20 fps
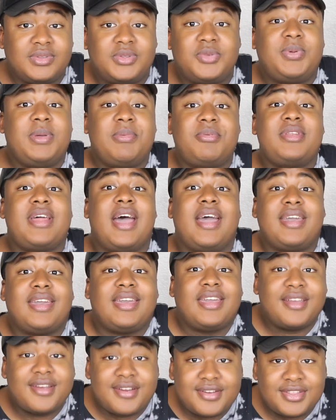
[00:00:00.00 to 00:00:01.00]
Do people not
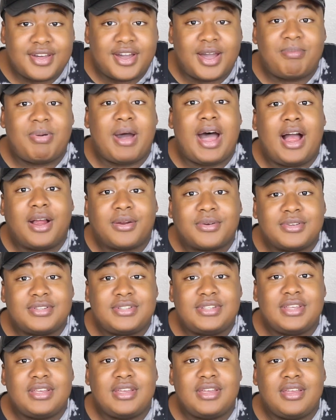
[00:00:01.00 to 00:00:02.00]
hear the
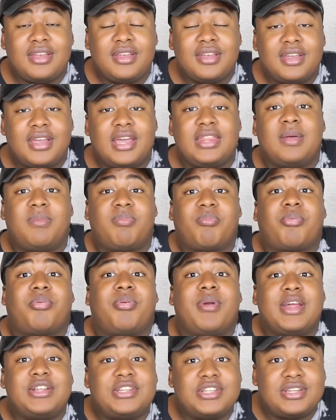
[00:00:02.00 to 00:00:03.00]
hypocrisy and the
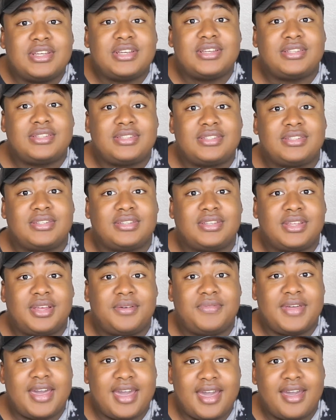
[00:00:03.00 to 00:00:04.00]
prejudice
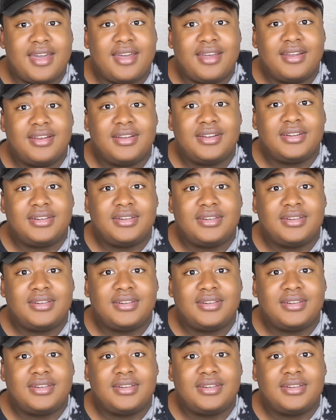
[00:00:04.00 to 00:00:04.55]
of that?